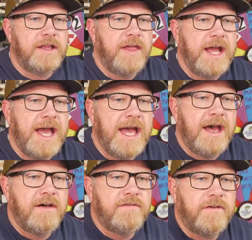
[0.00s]
They
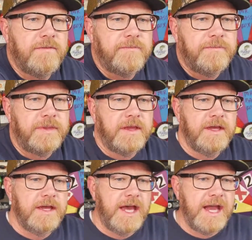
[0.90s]
have
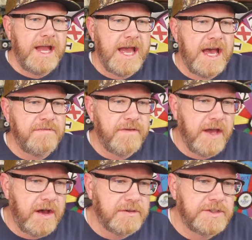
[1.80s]
a half
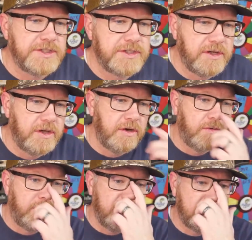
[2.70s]
ounce
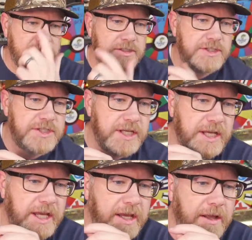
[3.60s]
river to
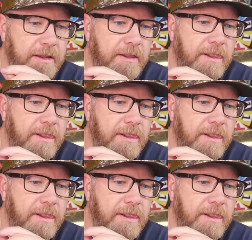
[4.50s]
sea